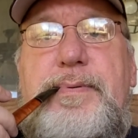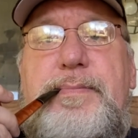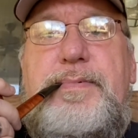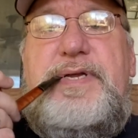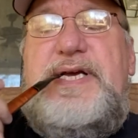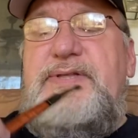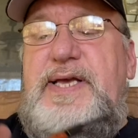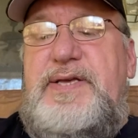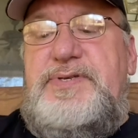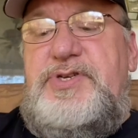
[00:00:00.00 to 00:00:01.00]
which I
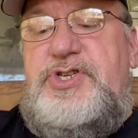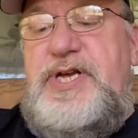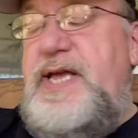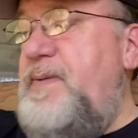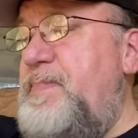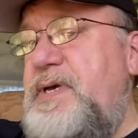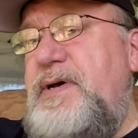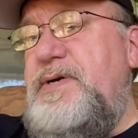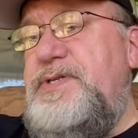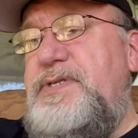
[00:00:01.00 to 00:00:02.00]
think is a shame
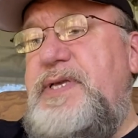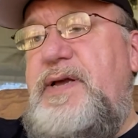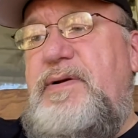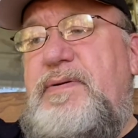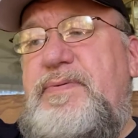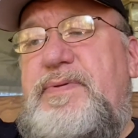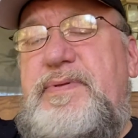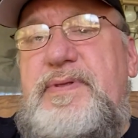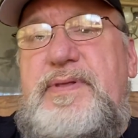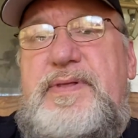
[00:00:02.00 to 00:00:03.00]
because they're
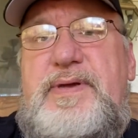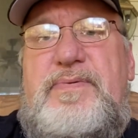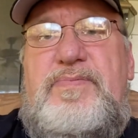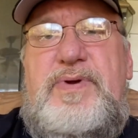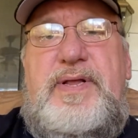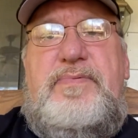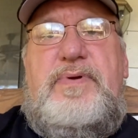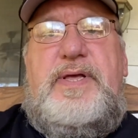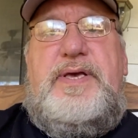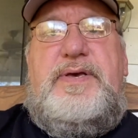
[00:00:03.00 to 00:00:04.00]
really,
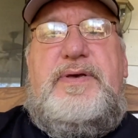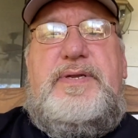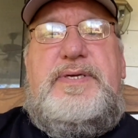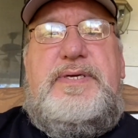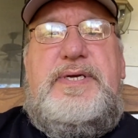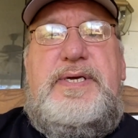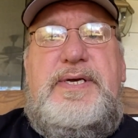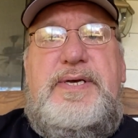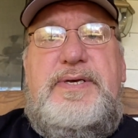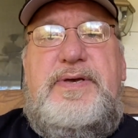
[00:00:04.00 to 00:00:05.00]
really good
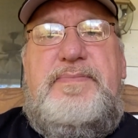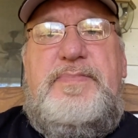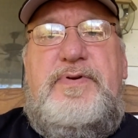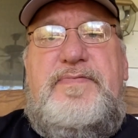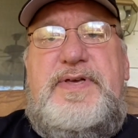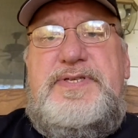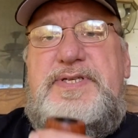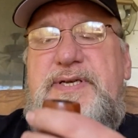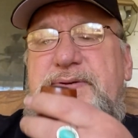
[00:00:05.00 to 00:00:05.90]
movies.